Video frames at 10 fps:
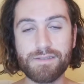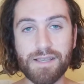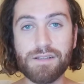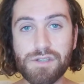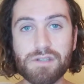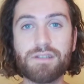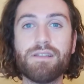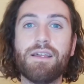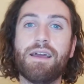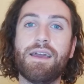
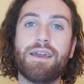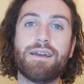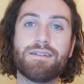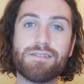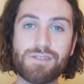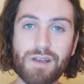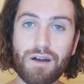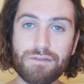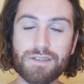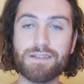Tension and
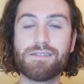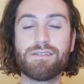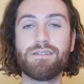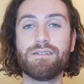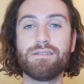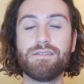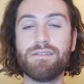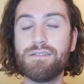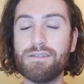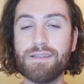softness.
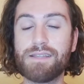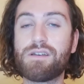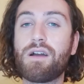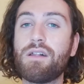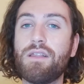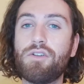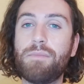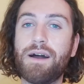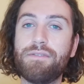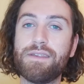They talk a lot
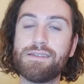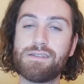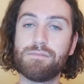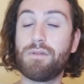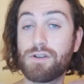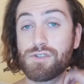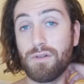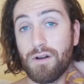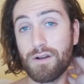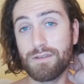about this in
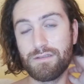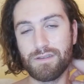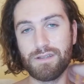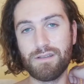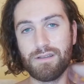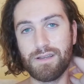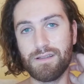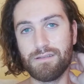martial arts, in